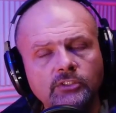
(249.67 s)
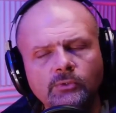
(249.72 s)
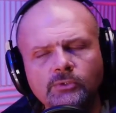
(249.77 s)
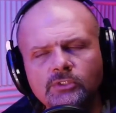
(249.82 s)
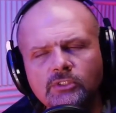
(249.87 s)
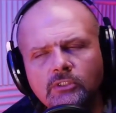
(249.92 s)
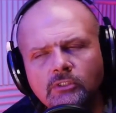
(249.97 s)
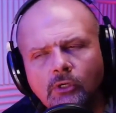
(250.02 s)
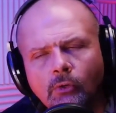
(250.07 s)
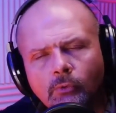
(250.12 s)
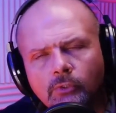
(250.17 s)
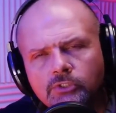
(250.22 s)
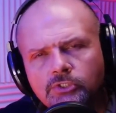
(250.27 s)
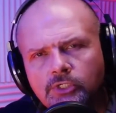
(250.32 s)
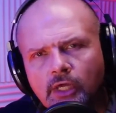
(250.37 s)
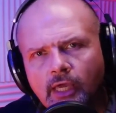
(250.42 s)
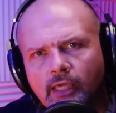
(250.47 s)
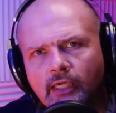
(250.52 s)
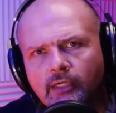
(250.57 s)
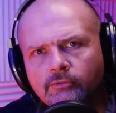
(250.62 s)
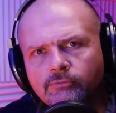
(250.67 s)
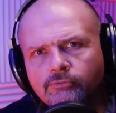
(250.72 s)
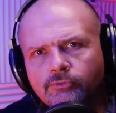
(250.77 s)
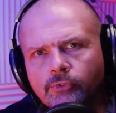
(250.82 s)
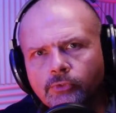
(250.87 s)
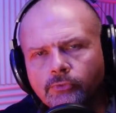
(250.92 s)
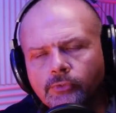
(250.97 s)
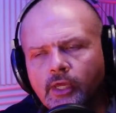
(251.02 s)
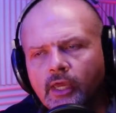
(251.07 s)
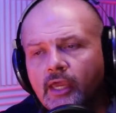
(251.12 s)
So it's lowest hanging
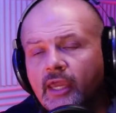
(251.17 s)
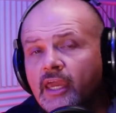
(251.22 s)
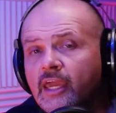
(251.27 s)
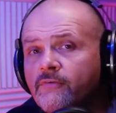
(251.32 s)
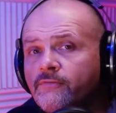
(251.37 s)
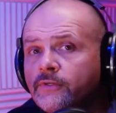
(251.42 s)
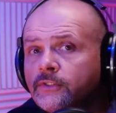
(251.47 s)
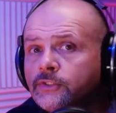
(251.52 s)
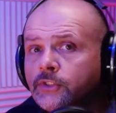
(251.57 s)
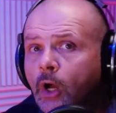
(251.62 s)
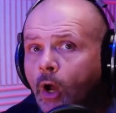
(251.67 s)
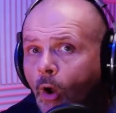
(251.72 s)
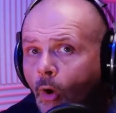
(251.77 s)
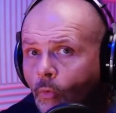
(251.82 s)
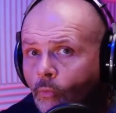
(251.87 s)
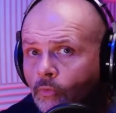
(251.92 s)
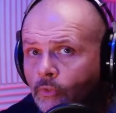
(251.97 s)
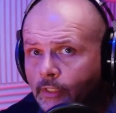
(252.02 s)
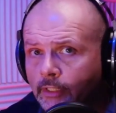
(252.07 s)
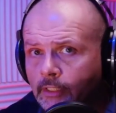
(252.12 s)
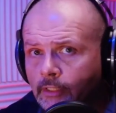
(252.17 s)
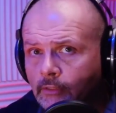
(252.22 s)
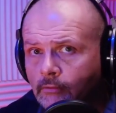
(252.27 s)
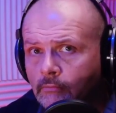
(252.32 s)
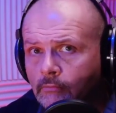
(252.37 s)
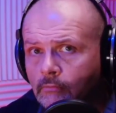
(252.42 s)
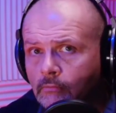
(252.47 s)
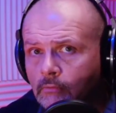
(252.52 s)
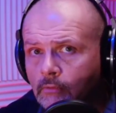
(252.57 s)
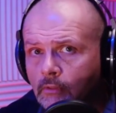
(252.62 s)
fruit if it's only
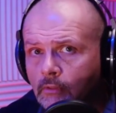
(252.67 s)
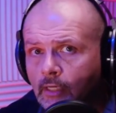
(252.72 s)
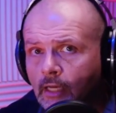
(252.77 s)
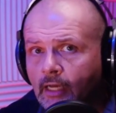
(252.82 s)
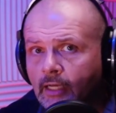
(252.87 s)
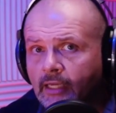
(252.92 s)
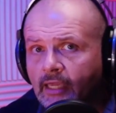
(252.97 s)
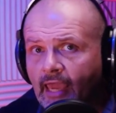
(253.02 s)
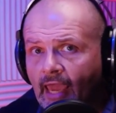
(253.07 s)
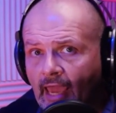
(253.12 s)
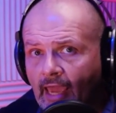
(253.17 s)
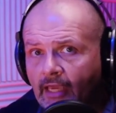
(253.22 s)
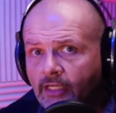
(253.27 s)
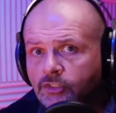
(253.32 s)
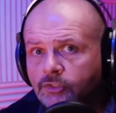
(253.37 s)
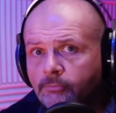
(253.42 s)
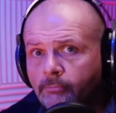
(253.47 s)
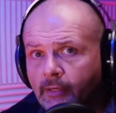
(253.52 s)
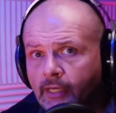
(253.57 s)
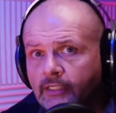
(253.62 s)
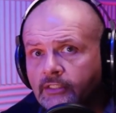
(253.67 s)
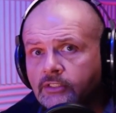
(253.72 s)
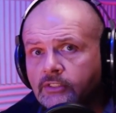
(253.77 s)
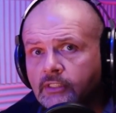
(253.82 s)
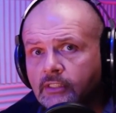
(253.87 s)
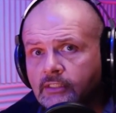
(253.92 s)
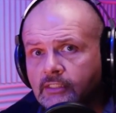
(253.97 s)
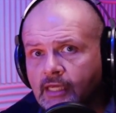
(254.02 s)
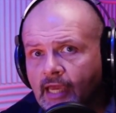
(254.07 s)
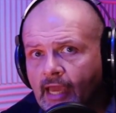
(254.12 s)
a cash-based
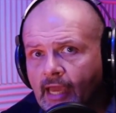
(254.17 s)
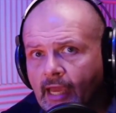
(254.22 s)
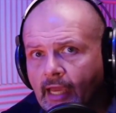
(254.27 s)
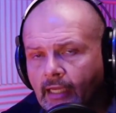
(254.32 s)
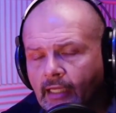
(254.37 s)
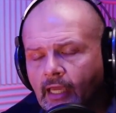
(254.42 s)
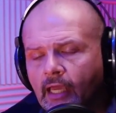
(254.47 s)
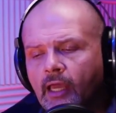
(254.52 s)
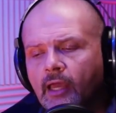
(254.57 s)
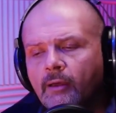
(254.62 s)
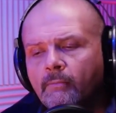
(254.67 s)
attack.